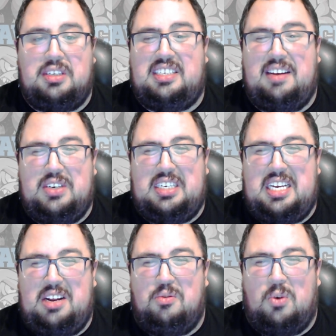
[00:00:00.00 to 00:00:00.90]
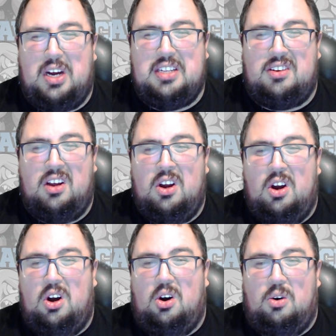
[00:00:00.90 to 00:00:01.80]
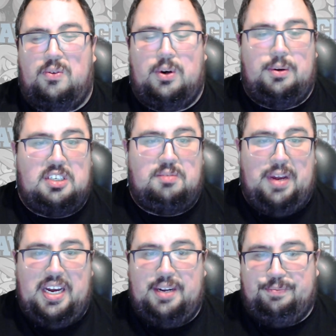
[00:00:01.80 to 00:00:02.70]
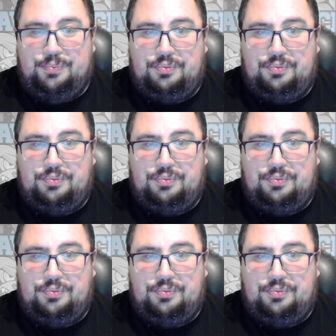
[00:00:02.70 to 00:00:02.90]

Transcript: 17 runs over a span